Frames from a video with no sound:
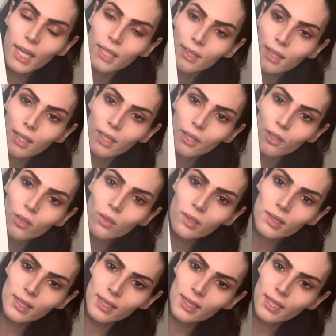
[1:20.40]
it's a clinical
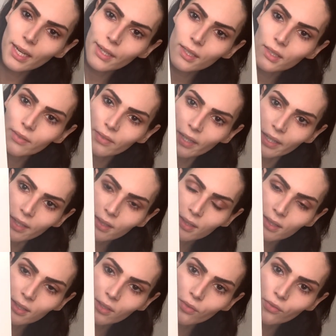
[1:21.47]
skin tightening device
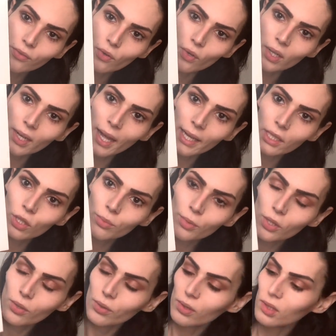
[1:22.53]
for at-home
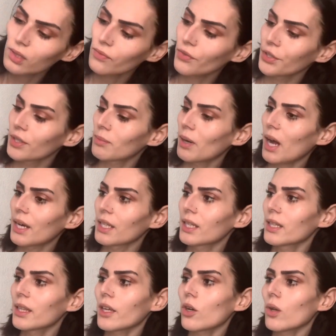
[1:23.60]
use for your body.
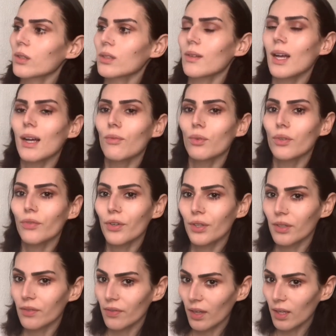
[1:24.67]
They also have one for your
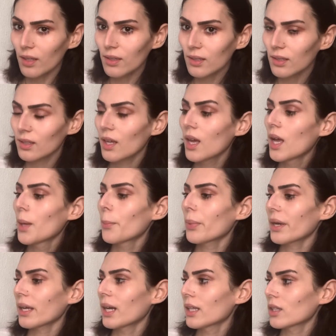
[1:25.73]
face, but I
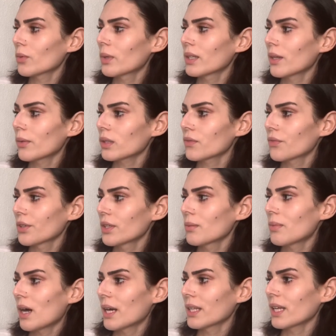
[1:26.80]
got the one that was for your
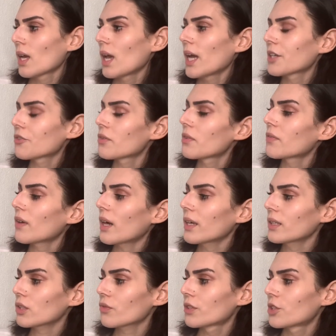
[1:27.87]
body, and it
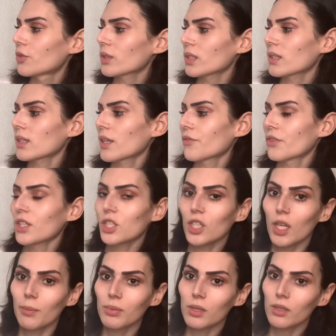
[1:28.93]
refines, reduces, and
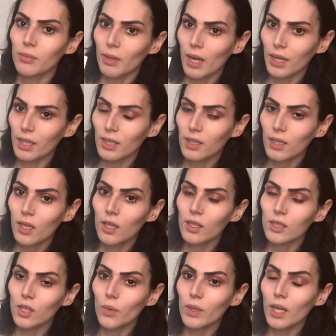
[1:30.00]
reshapes your body.
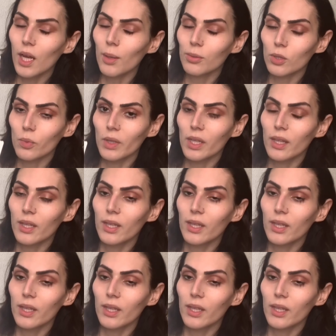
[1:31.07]
So it helps with